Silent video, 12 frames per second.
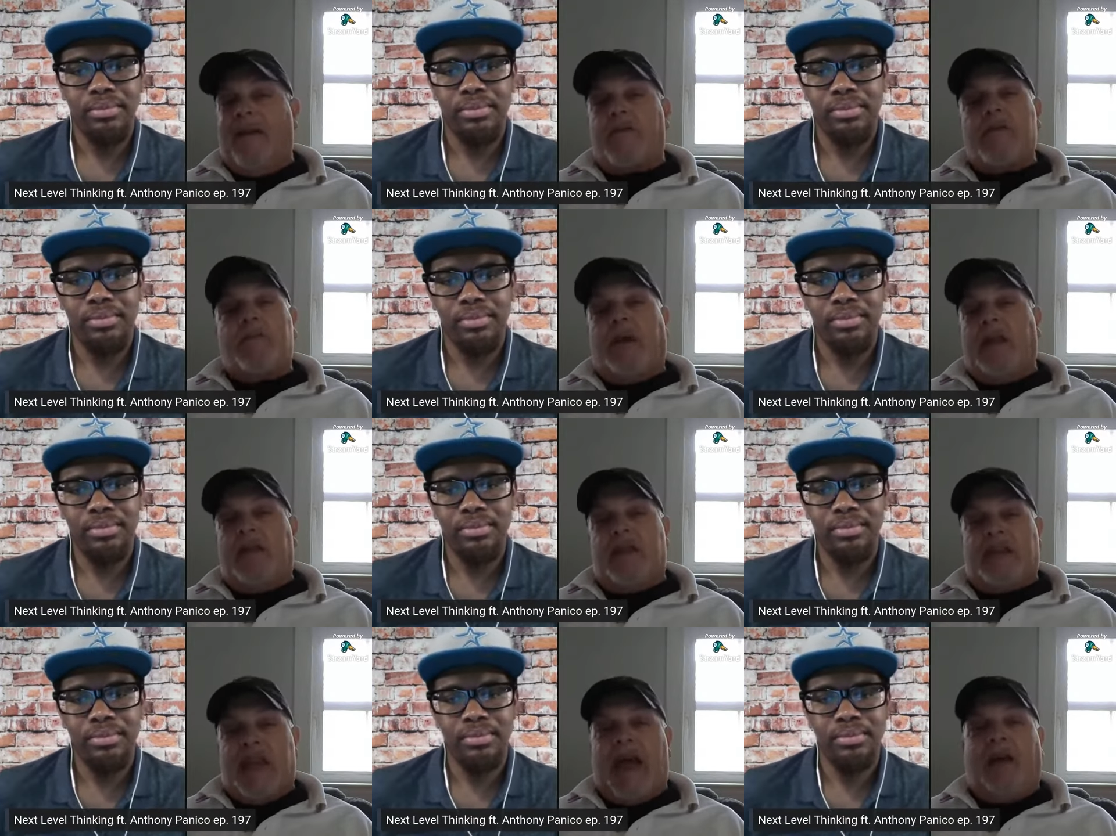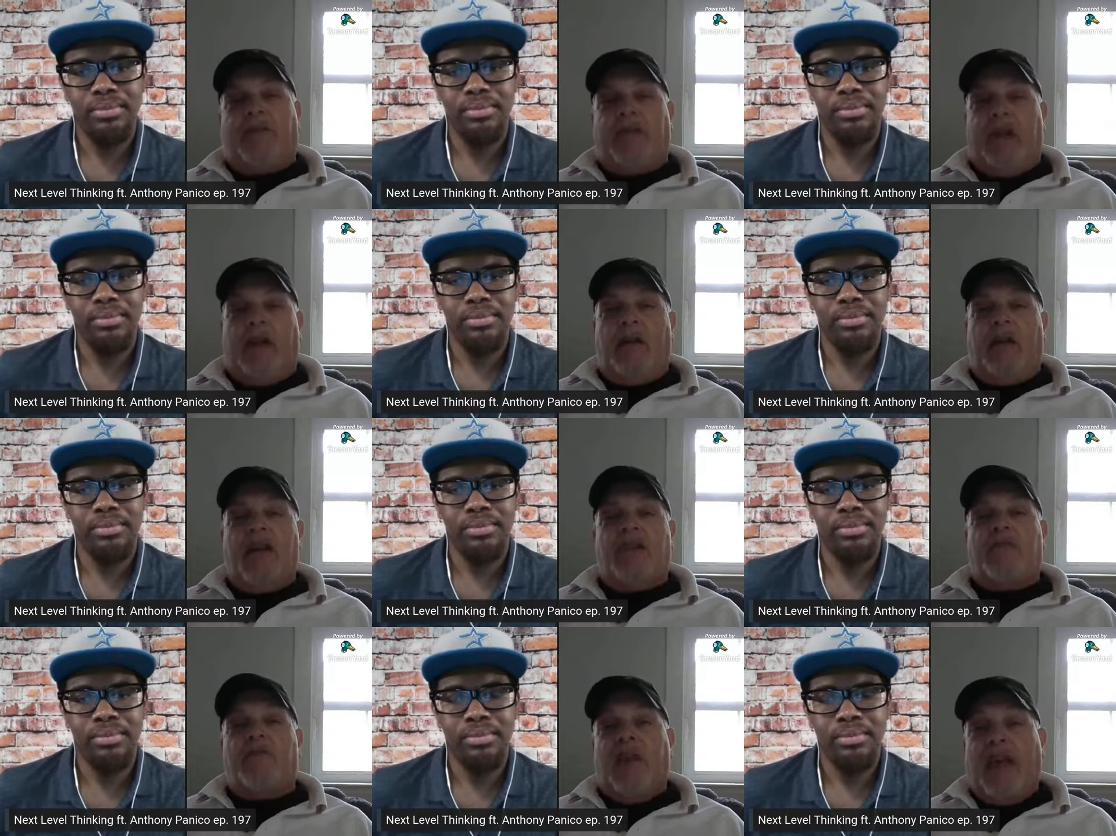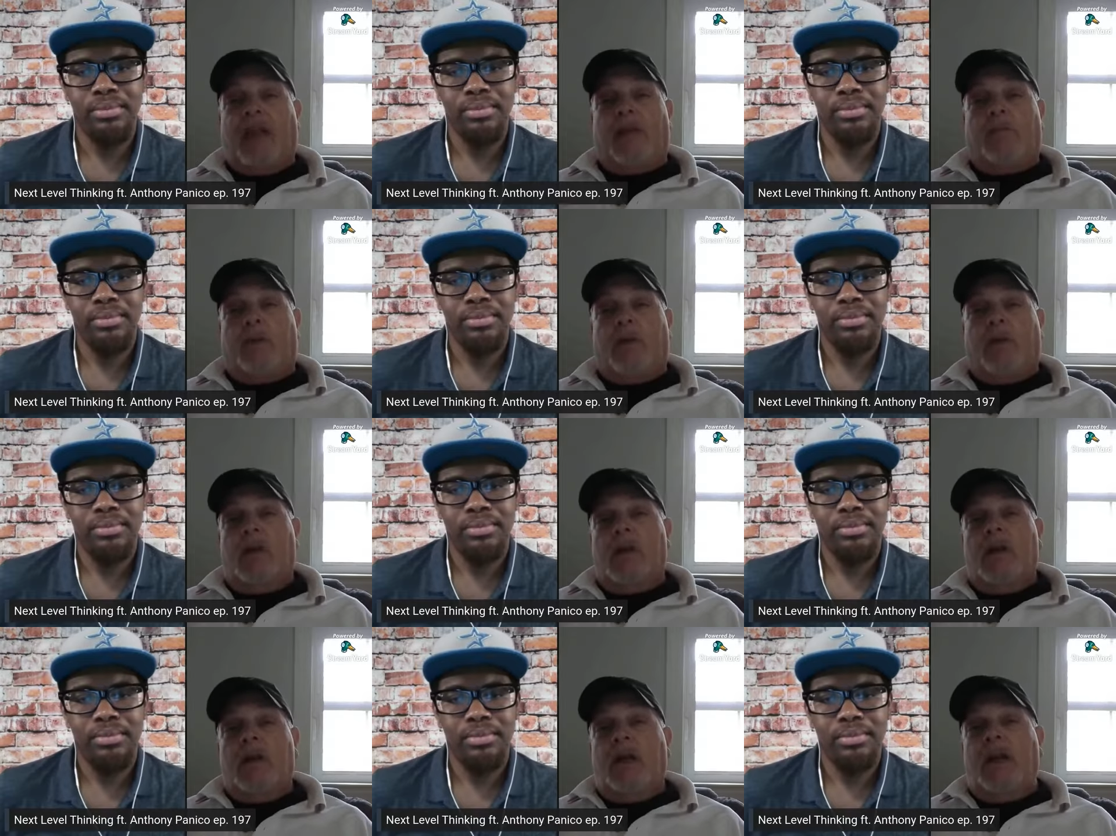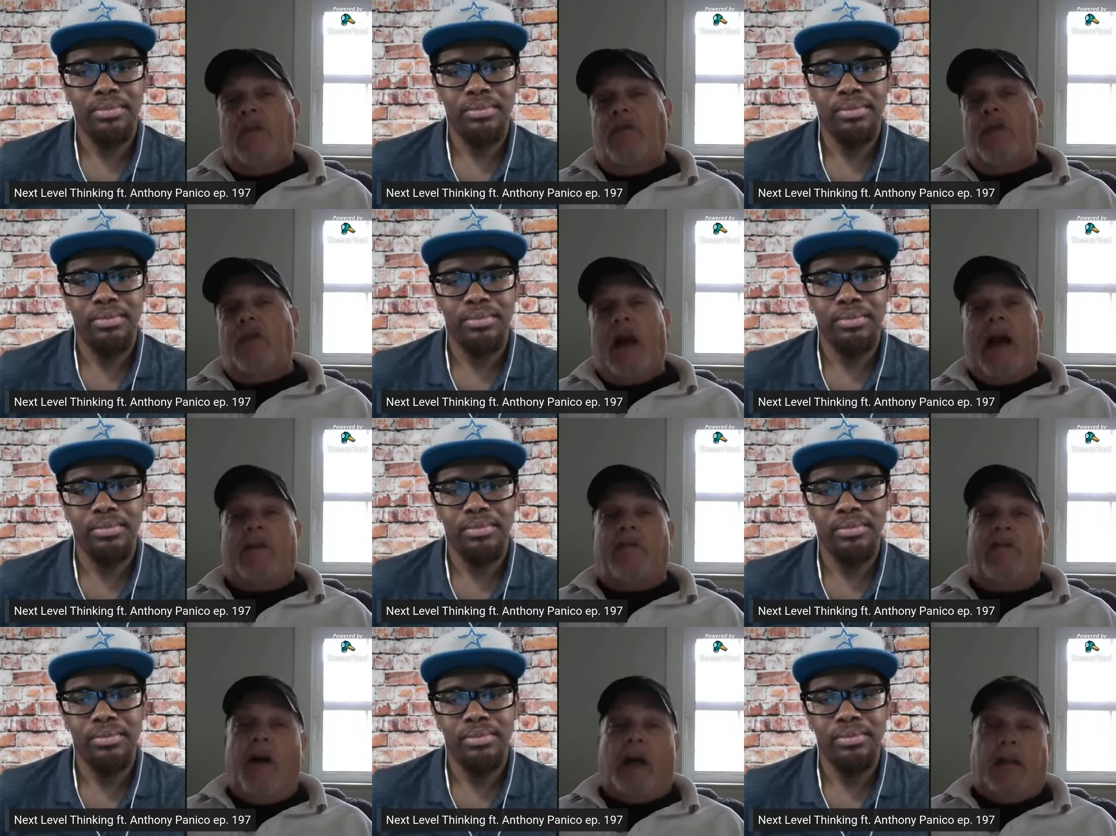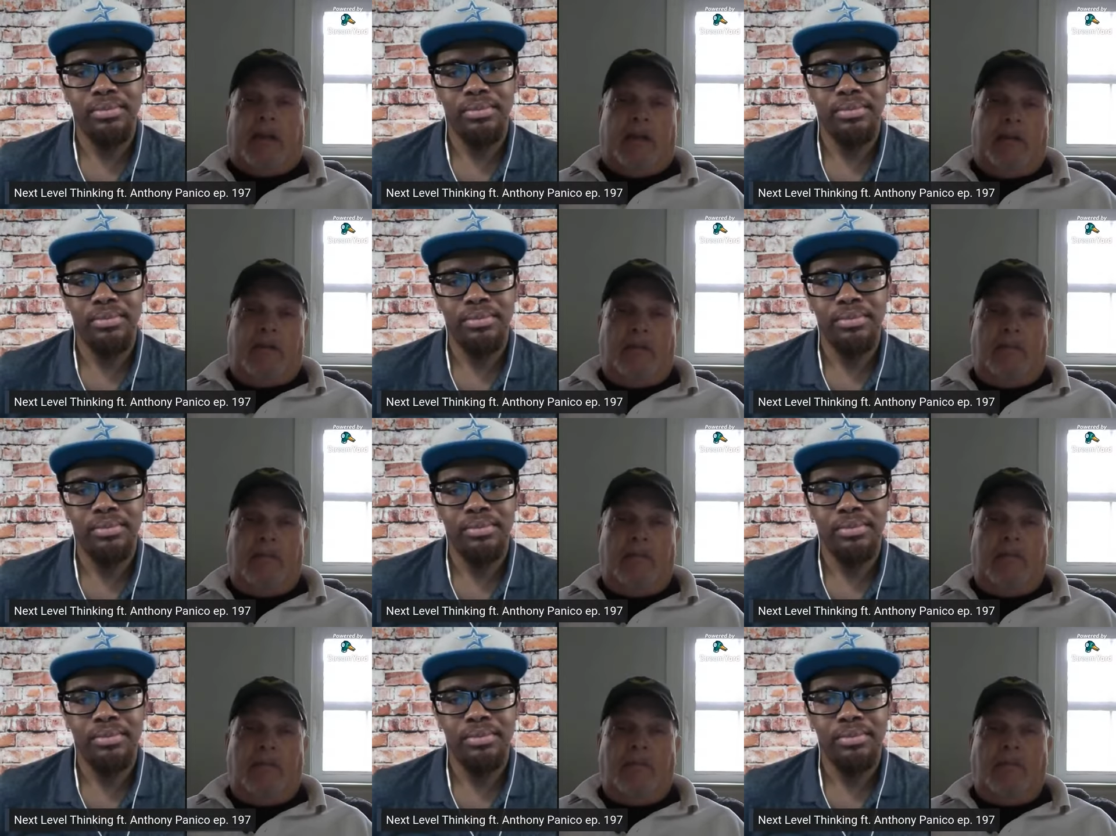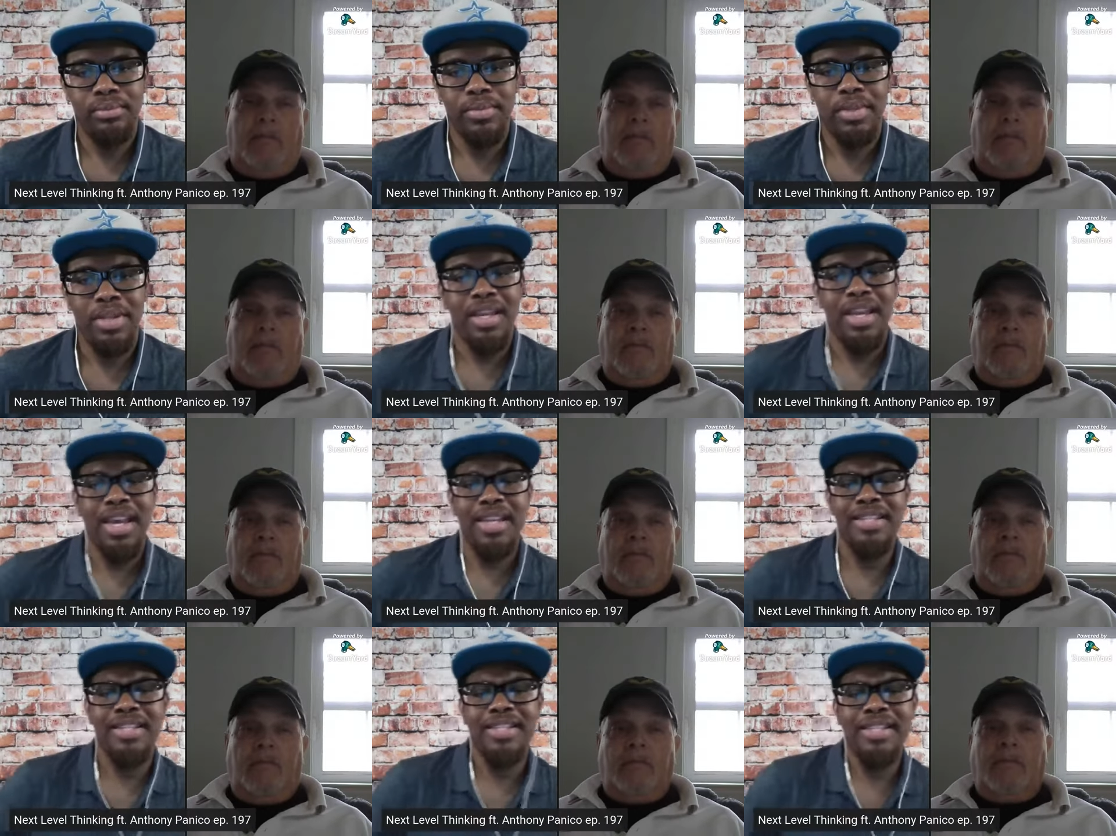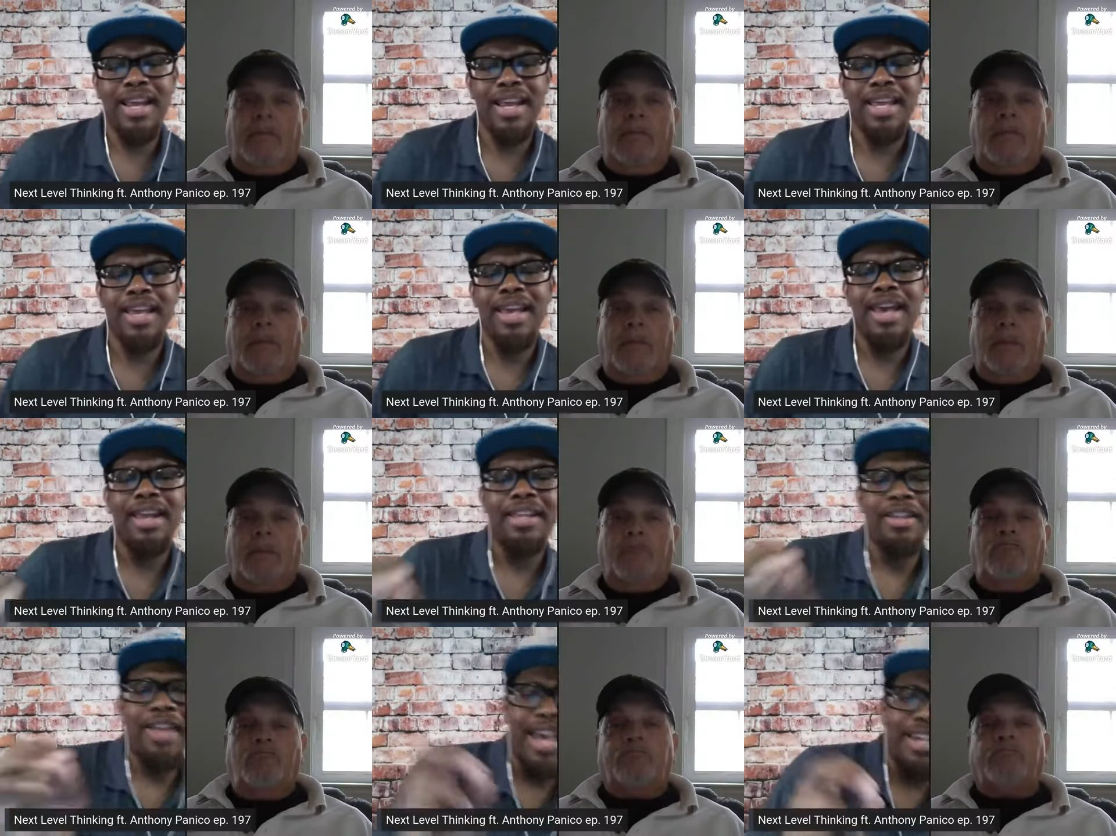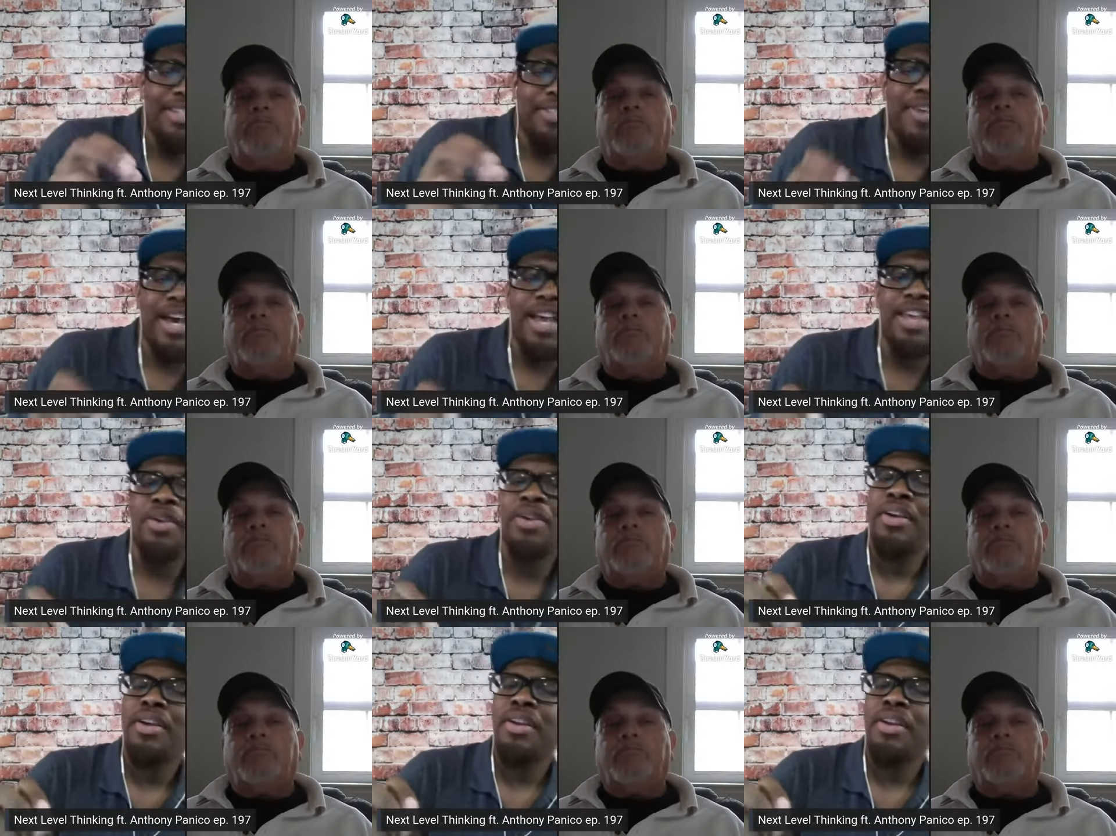Speaker 1: everybody that's out there is available if you know how to find it.
Speaker 2: And just to kind of get a little extra value,